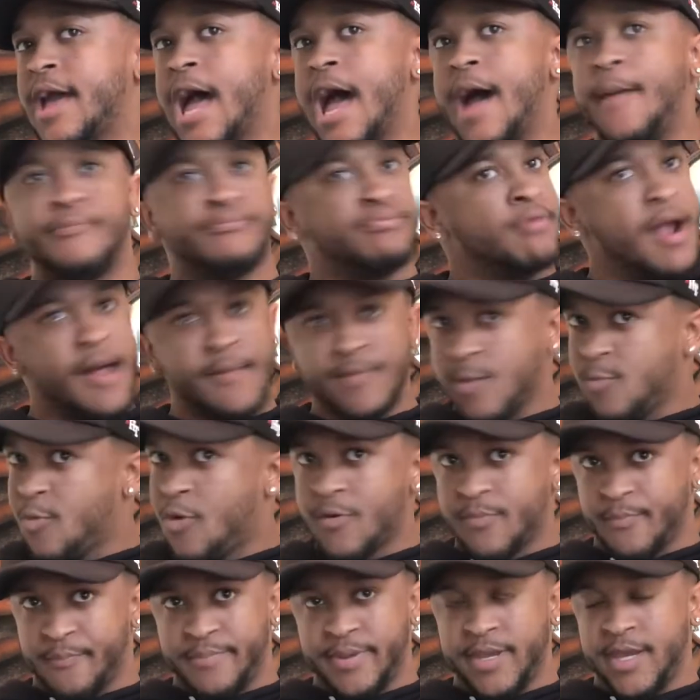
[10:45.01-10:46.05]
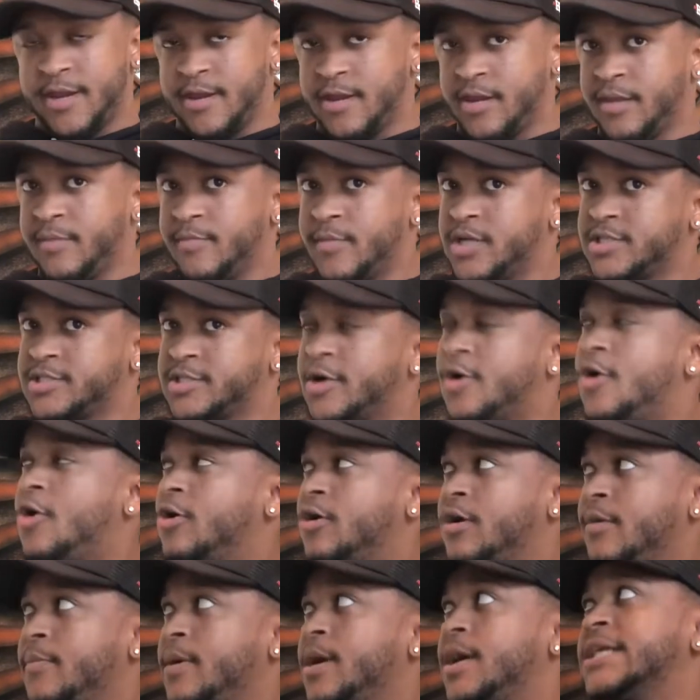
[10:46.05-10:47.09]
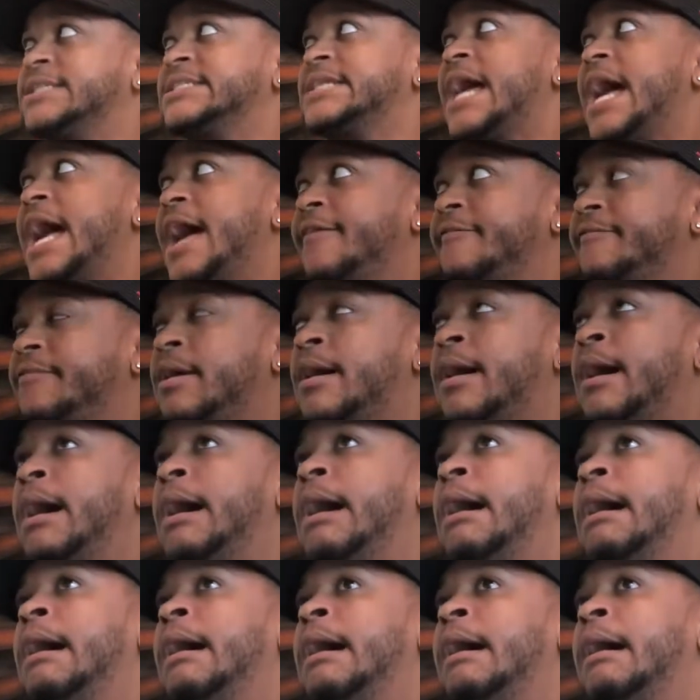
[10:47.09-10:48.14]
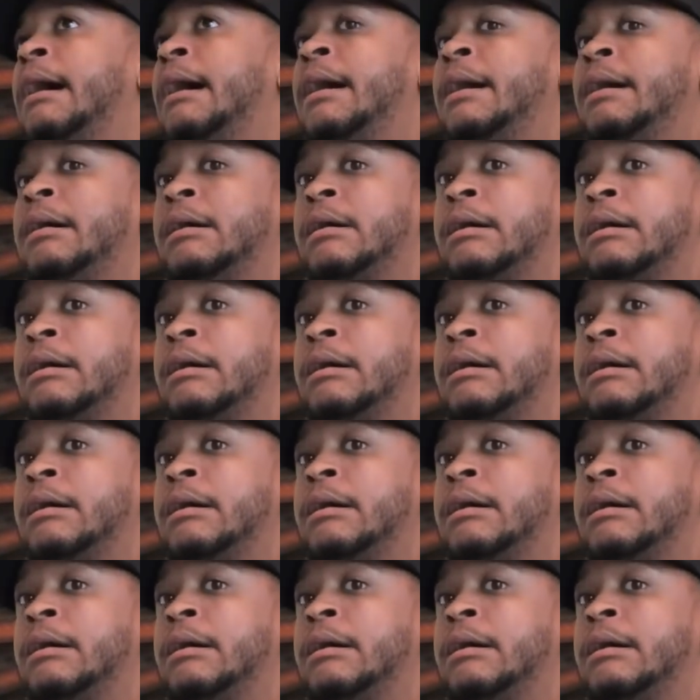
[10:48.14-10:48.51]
I probably won't be here any much longer because I have an